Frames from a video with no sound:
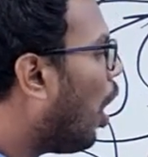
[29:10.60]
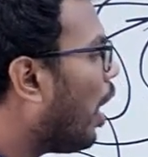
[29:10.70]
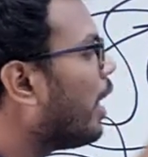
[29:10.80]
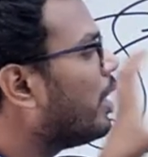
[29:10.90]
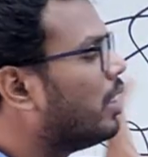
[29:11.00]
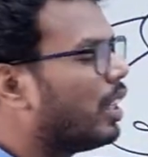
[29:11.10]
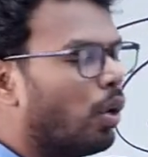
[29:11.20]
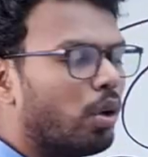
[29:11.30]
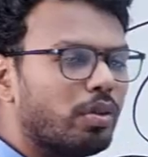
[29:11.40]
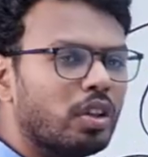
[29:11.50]
are
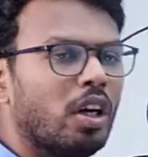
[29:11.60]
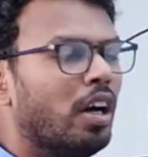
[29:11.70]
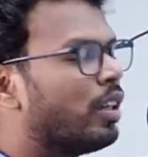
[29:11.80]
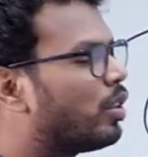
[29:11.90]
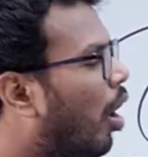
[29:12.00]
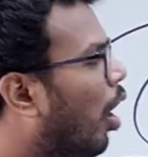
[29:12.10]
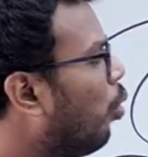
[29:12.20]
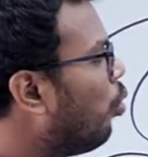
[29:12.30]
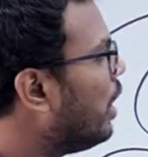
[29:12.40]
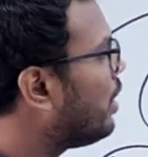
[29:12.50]
executives? So,
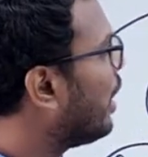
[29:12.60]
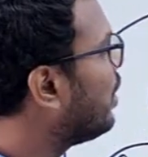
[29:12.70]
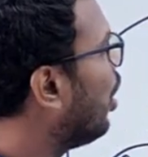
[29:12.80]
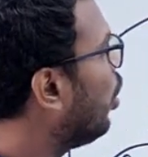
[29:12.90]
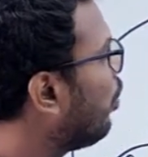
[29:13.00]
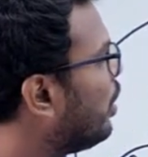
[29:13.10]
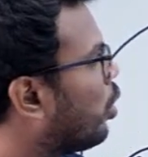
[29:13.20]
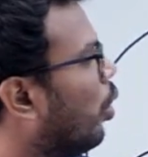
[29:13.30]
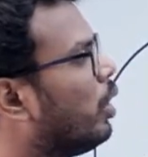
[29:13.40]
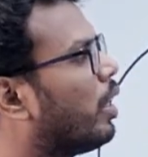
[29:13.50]
how this executive
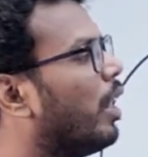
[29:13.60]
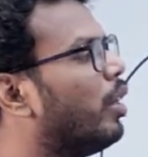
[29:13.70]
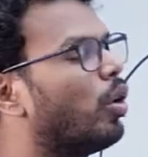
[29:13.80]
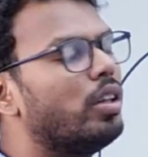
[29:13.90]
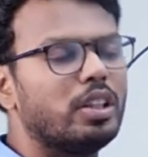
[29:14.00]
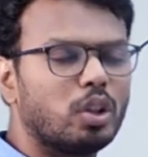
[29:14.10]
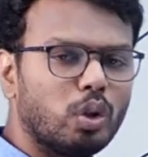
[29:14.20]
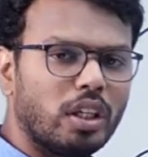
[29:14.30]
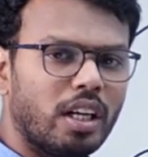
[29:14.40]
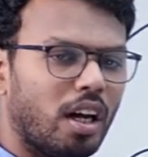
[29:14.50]
is going to control these
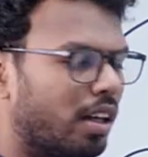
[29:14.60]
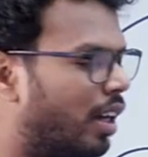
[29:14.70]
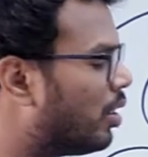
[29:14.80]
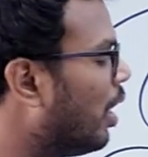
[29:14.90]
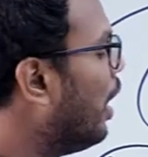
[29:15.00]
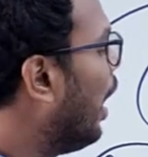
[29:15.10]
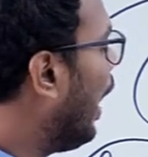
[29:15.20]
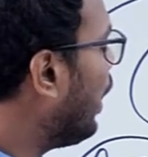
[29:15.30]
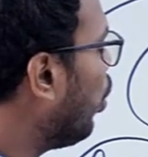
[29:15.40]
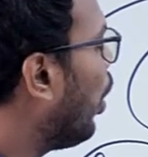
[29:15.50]
two other organs?
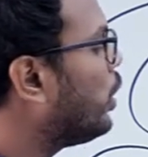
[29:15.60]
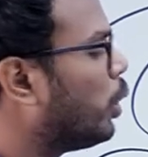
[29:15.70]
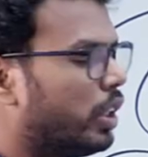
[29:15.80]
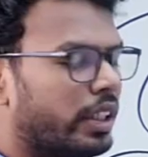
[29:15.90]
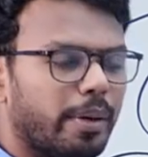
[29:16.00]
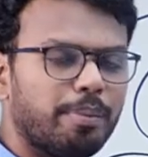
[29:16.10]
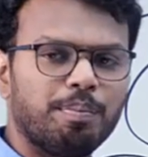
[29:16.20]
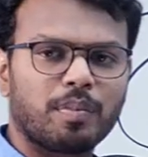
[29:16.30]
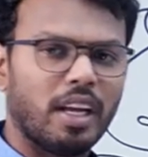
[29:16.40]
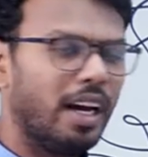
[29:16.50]
And who are judicial?
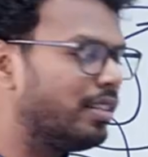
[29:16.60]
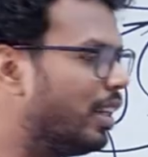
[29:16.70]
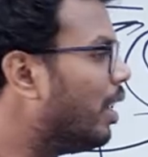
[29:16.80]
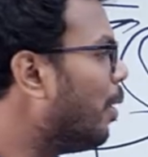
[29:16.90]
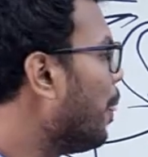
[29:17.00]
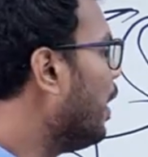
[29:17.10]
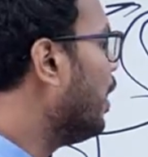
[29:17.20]
And see,